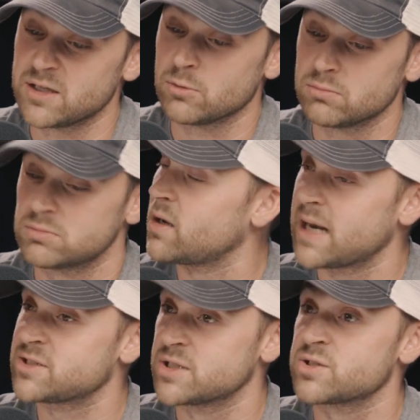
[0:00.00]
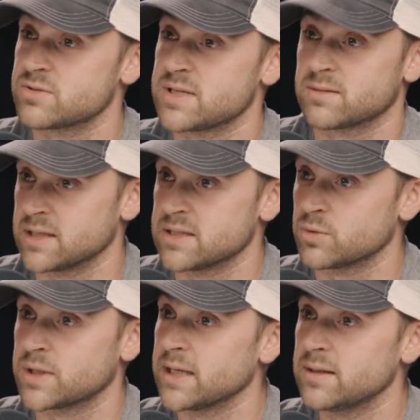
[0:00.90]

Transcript: no, it actually turns out that it's okay.